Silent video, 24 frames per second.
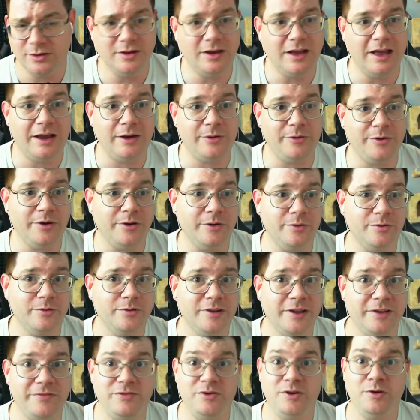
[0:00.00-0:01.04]
I don't know.
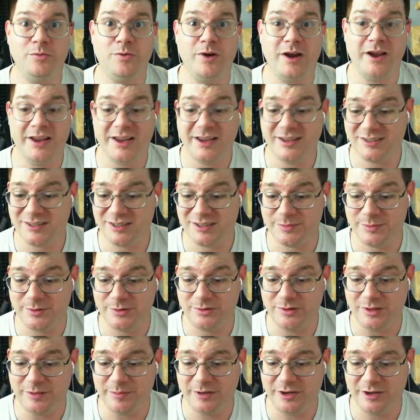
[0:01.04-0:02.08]
If you know why he has a spoon,
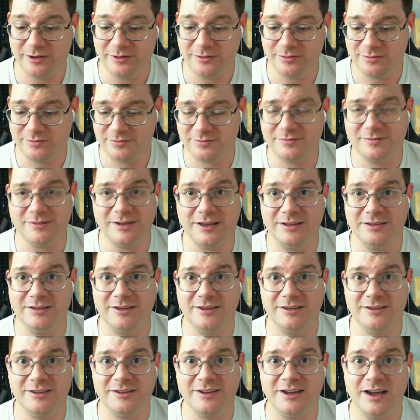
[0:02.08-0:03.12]
let me know down there
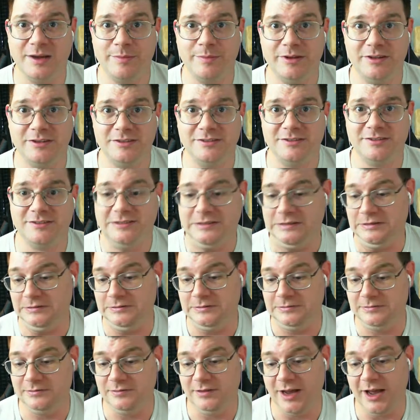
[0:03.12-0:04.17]
in the comments.
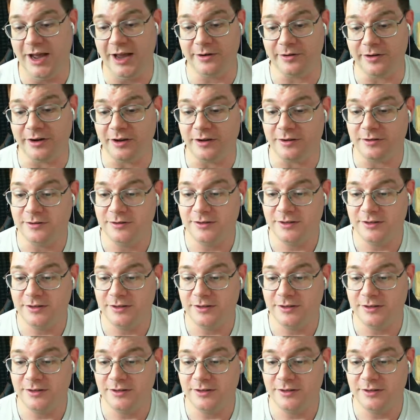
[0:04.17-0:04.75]
I don't know.